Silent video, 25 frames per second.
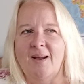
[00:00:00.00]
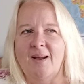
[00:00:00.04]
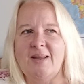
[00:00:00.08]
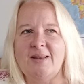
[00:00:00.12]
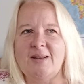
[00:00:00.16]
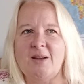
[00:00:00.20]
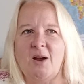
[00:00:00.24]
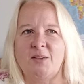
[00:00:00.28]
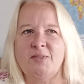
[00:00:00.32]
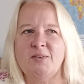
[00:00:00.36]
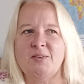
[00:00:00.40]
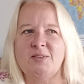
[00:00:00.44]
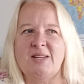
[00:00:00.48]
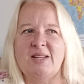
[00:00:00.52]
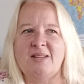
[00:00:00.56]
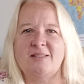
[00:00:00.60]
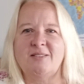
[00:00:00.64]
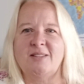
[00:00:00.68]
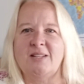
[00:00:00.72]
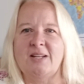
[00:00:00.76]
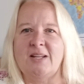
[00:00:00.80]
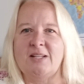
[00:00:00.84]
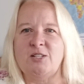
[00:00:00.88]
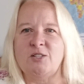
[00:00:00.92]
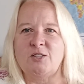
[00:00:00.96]
And other days,
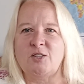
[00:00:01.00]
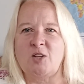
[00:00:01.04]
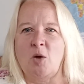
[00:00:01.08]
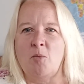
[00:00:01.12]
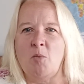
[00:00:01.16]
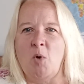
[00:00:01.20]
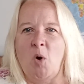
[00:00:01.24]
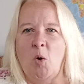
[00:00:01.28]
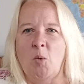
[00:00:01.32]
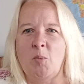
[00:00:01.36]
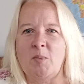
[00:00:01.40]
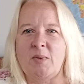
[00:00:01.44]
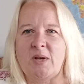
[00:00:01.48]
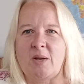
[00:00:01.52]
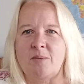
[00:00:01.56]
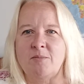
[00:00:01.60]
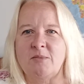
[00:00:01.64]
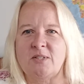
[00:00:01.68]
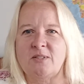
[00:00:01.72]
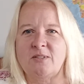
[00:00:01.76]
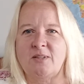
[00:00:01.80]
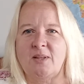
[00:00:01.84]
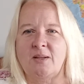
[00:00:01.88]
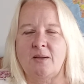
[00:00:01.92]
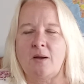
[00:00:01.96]
then I just come home and I'm
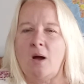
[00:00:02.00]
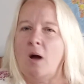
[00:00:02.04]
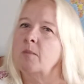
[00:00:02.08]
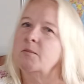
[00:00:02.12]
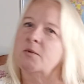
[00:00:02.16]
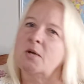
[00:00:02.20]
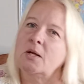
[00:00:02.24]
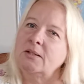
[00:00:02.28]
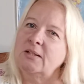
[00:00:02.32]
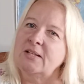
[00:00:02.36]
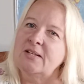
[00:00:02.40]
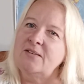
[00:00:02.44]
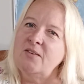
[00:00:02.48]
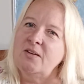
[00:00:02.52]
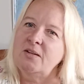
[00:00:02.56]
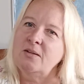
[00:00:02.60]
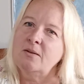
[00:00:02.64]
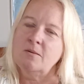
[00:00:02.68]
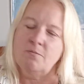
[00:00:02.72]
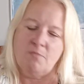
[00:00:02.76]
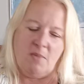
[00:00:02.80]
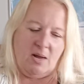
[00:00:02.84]
just like, I'm not leaving.